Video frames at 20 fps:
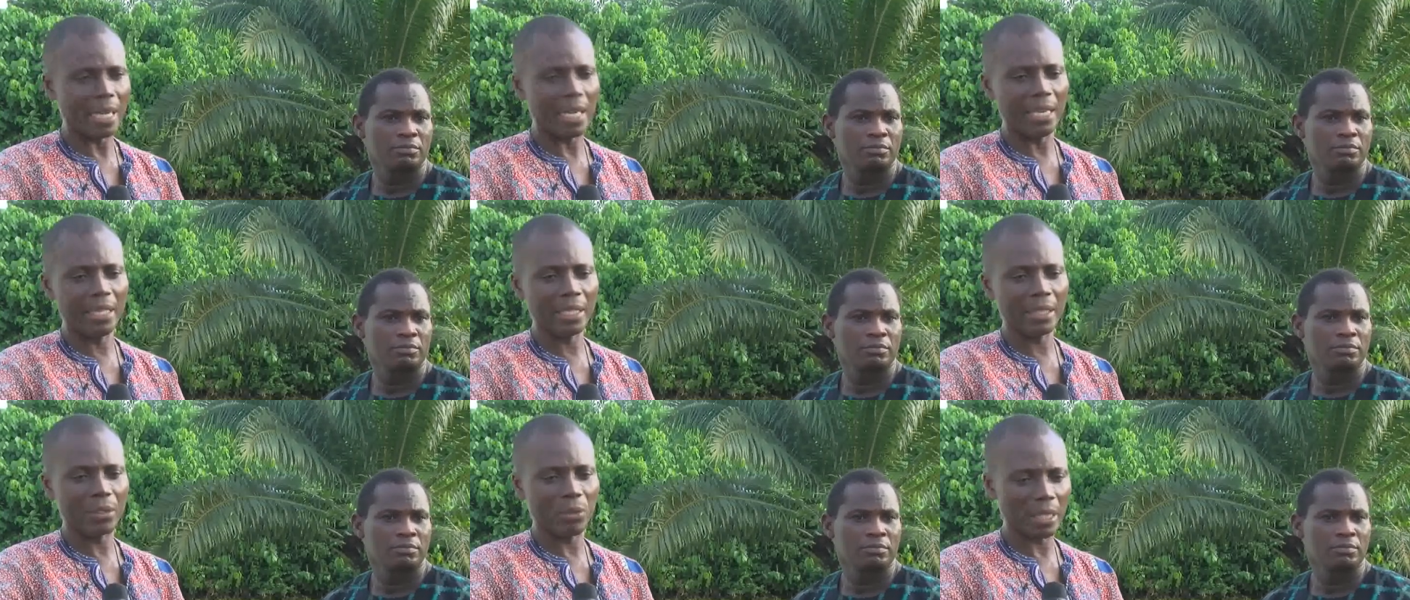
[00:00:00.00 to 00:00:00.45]

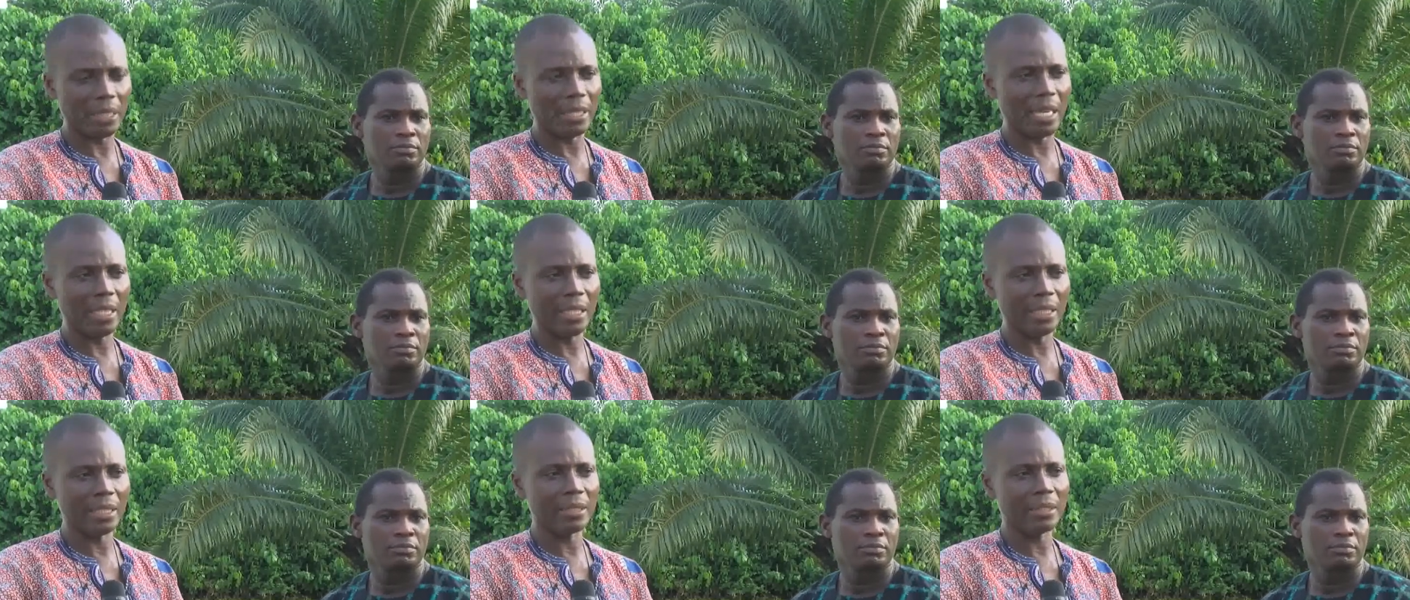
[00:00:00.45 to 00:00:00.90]
Speaker 1: quarterly,
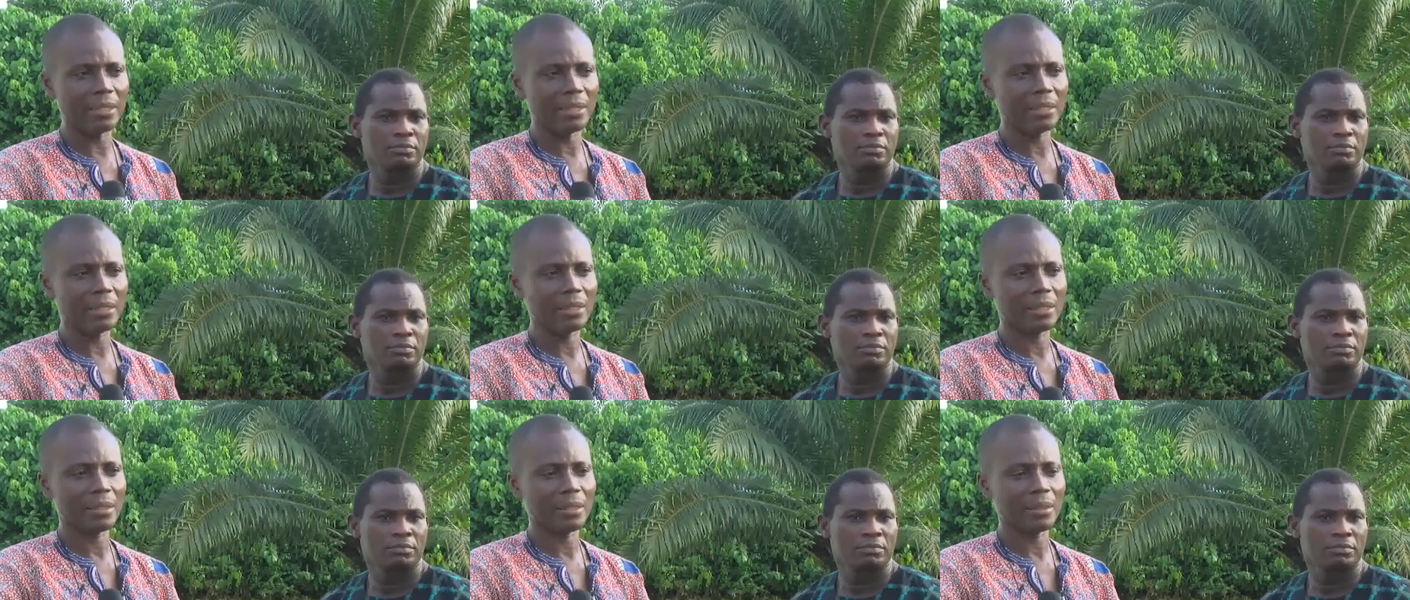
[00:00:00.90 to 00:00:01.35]
quarterly,
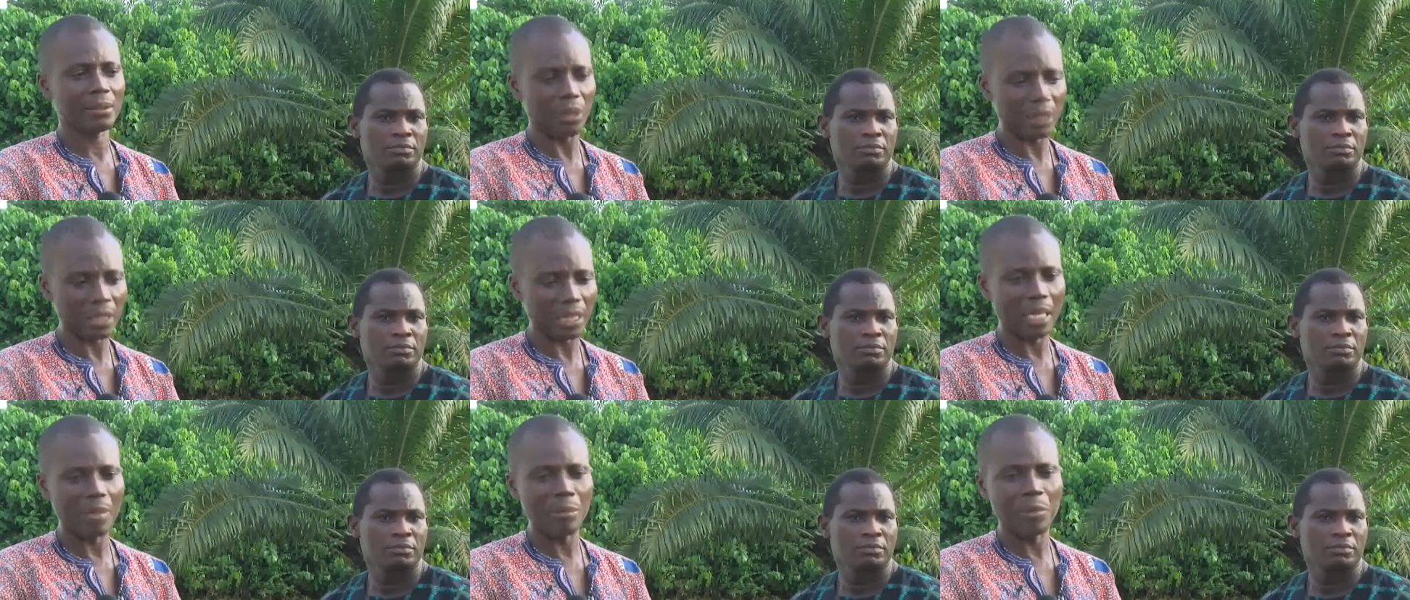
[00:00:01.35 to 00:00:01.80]

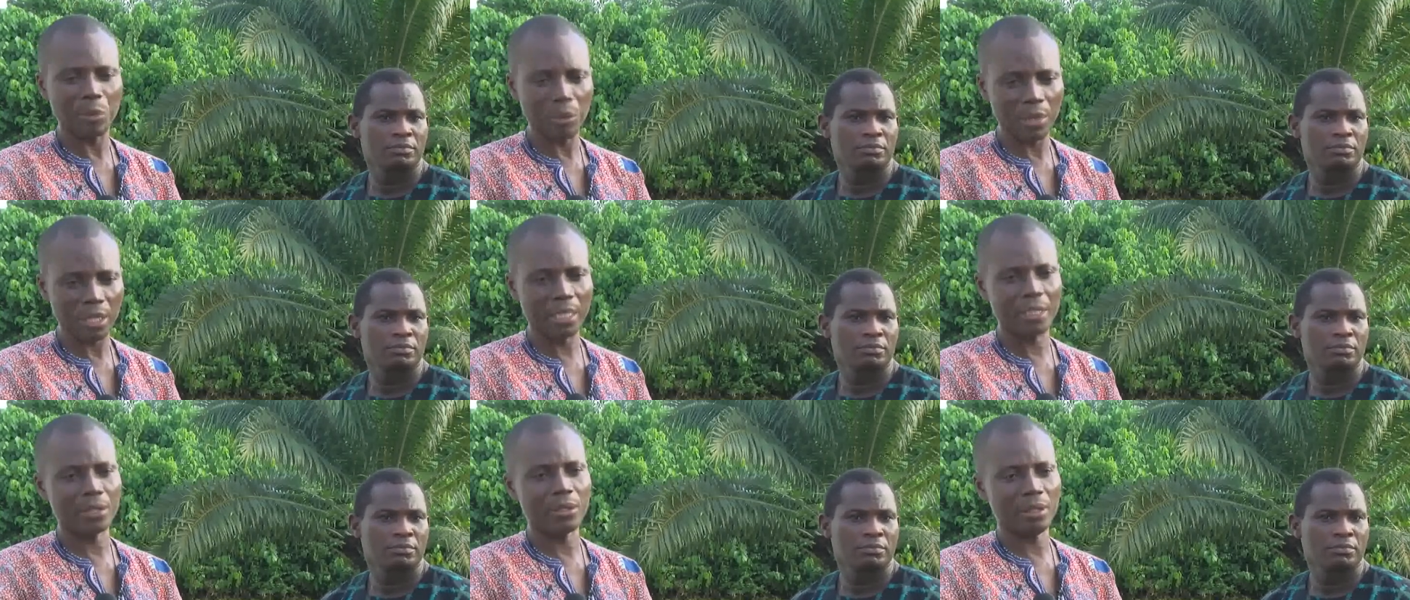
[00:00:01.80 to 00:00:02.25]
quarterly,
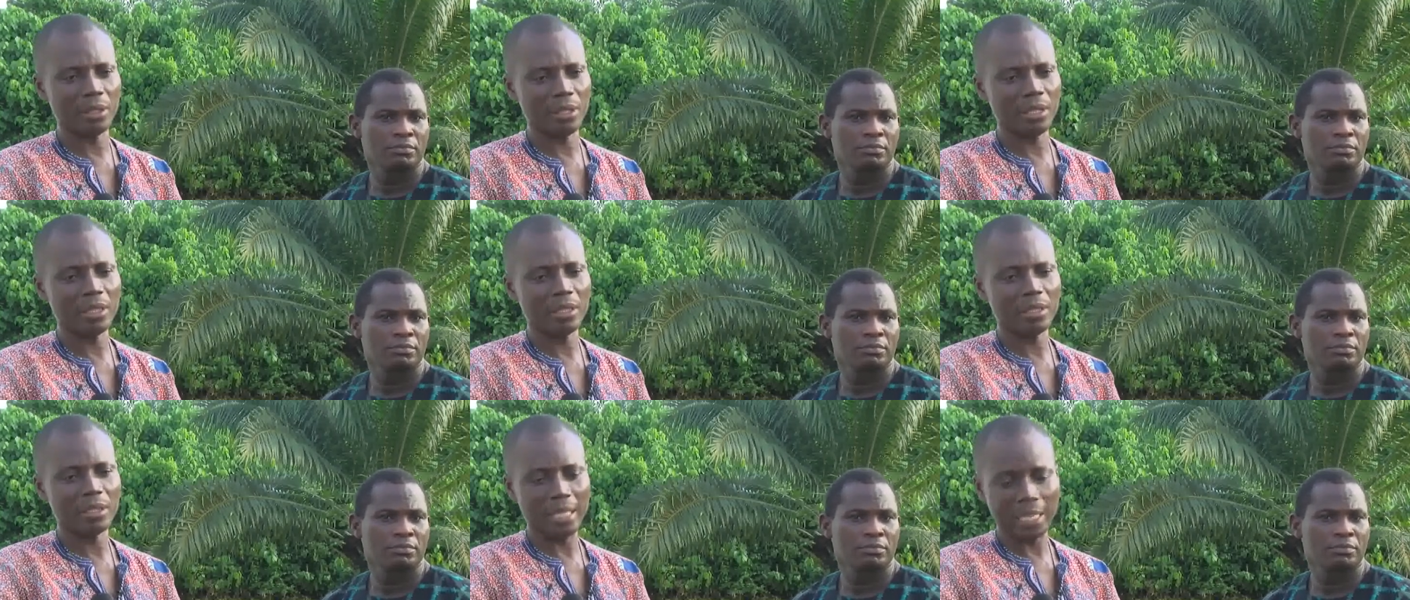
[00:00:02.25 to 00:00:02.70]
people get
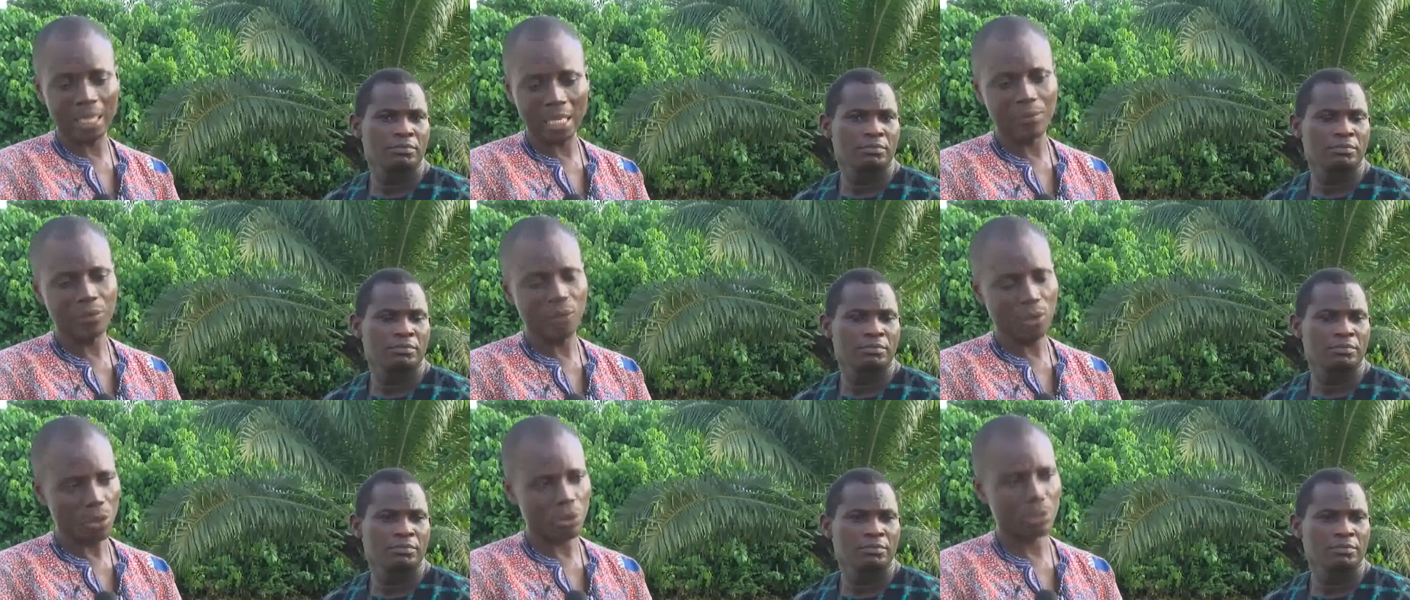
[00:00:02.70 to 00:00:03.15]
their
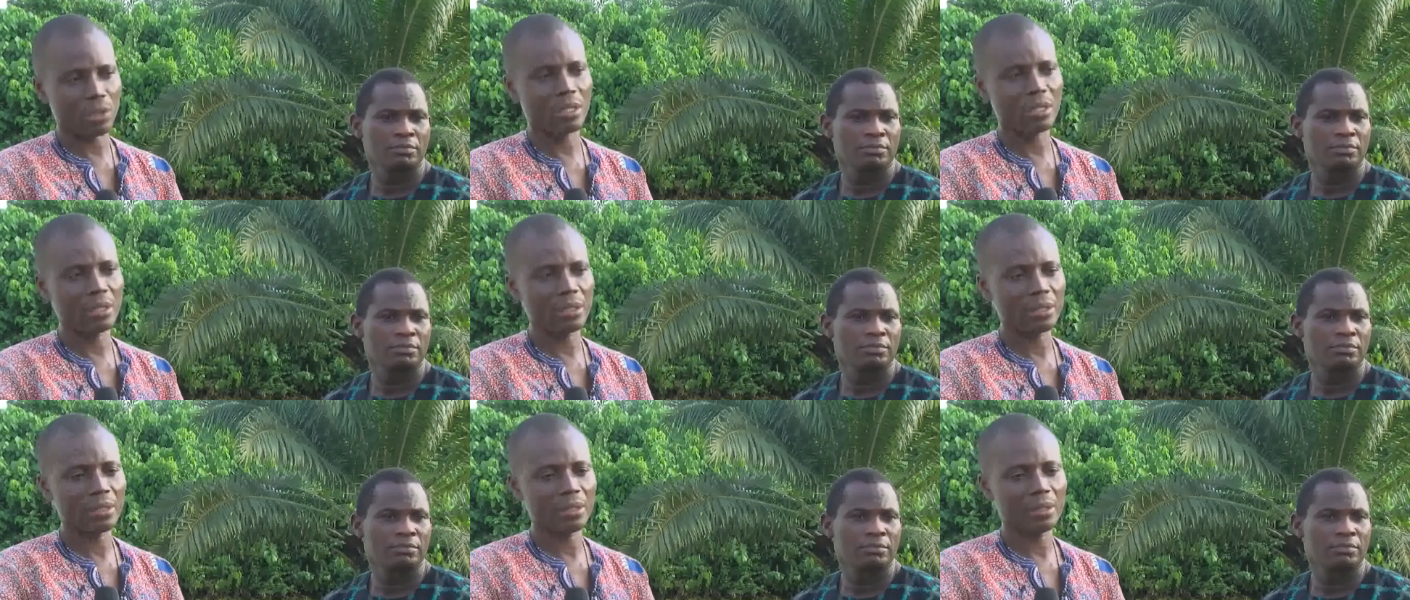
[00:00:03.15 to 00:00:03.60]
life
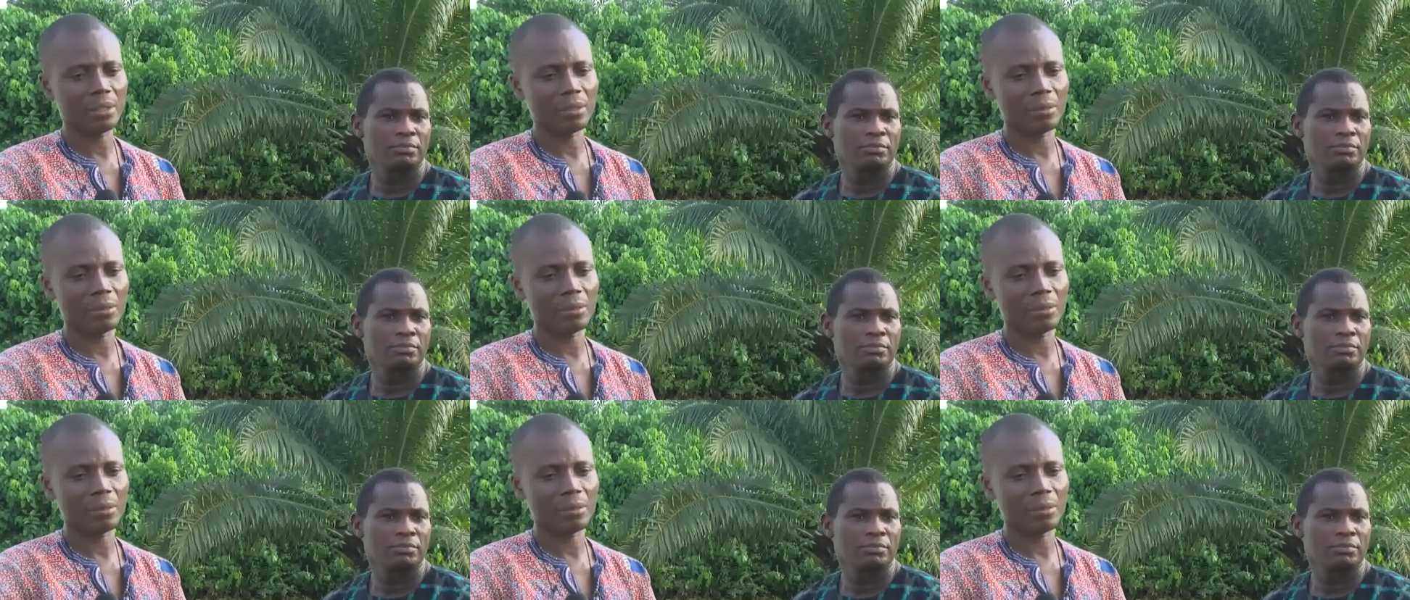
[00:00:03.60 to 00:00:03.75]
lost.